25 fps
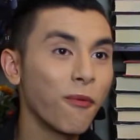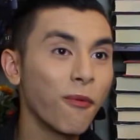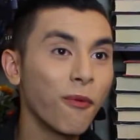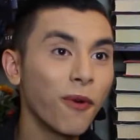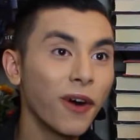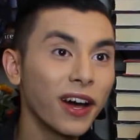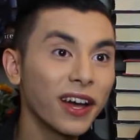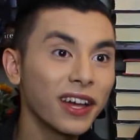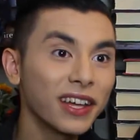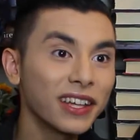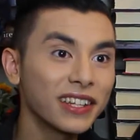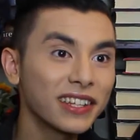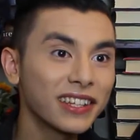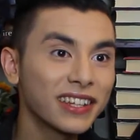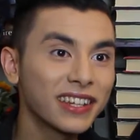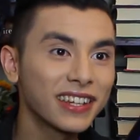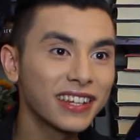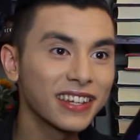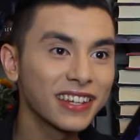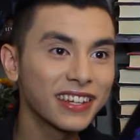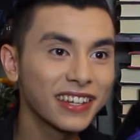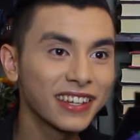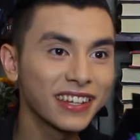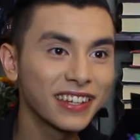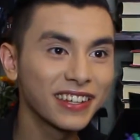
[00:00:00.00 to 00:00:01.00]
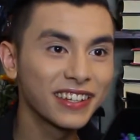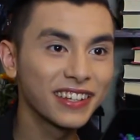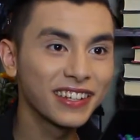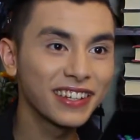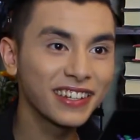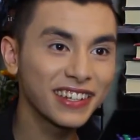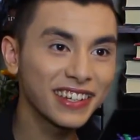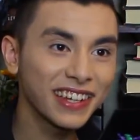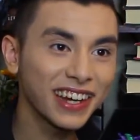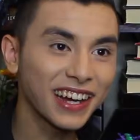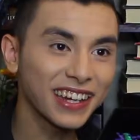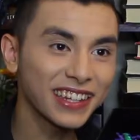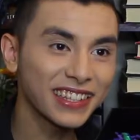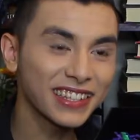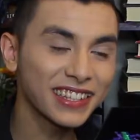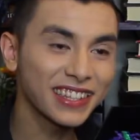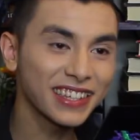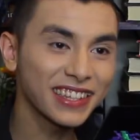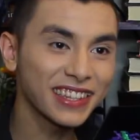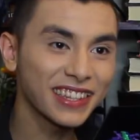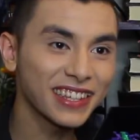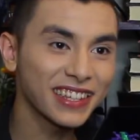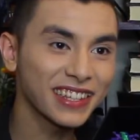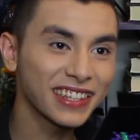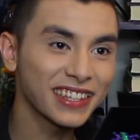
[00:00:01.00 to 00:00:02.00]
What? Do you guys
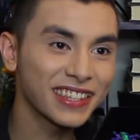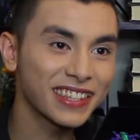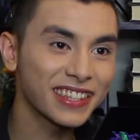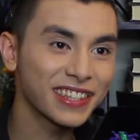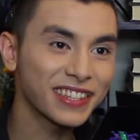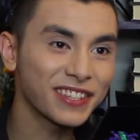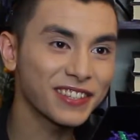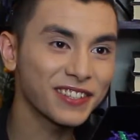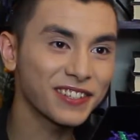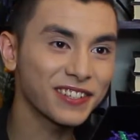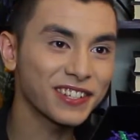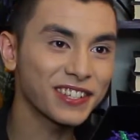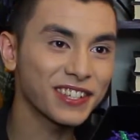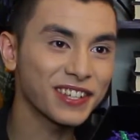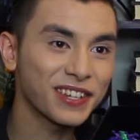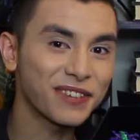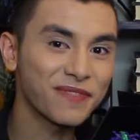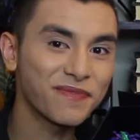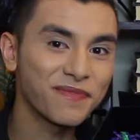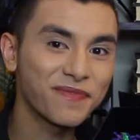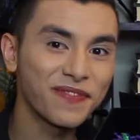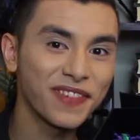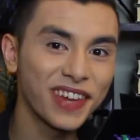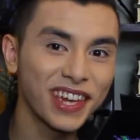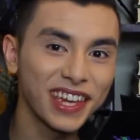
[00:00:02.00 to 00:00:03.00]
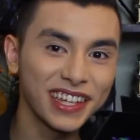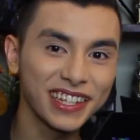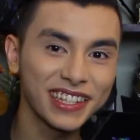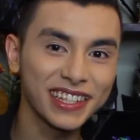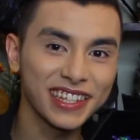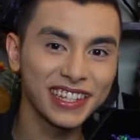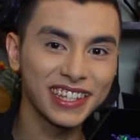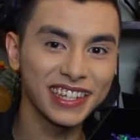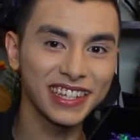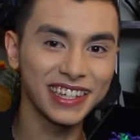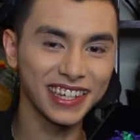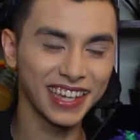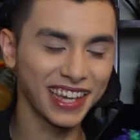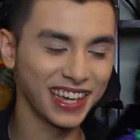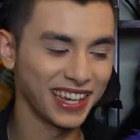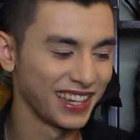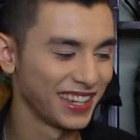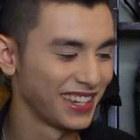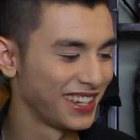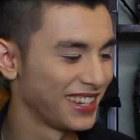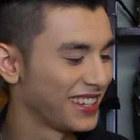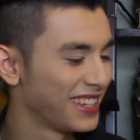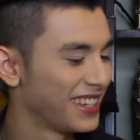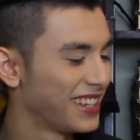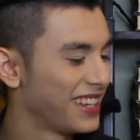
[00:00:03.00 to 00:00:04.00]
see this? This looks amazing.
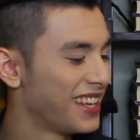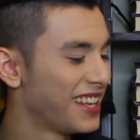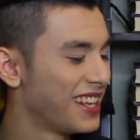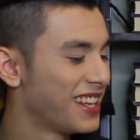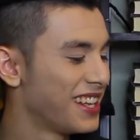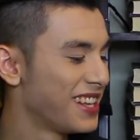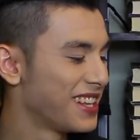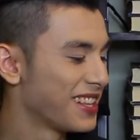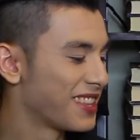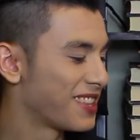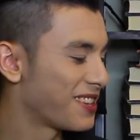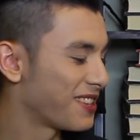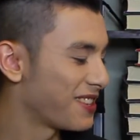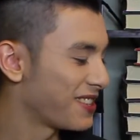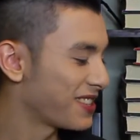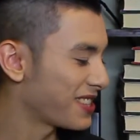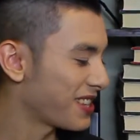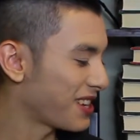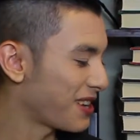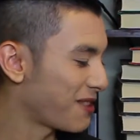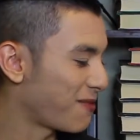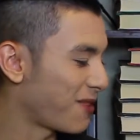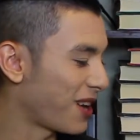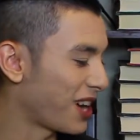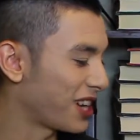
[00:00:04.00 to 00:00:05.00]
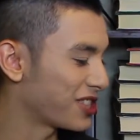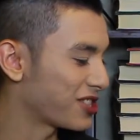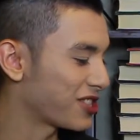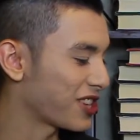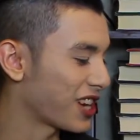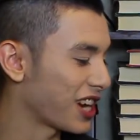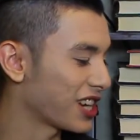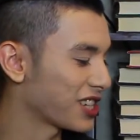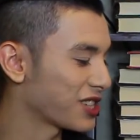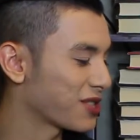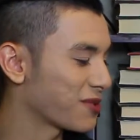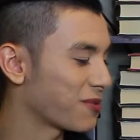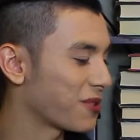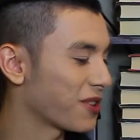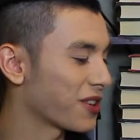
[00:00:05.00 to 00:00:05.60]
There's a White Trash